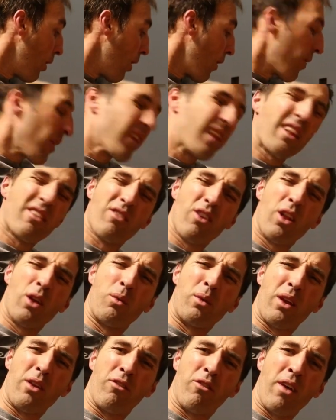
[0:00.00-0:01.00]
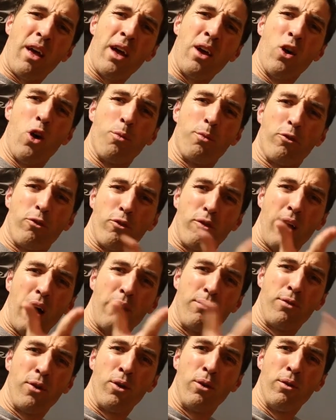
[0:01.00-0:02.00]
think that's all I want to say. Hope this is
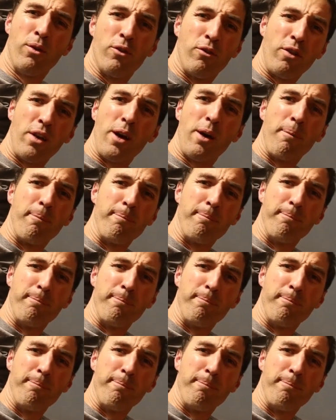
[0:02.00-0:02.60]
helpful. See ya.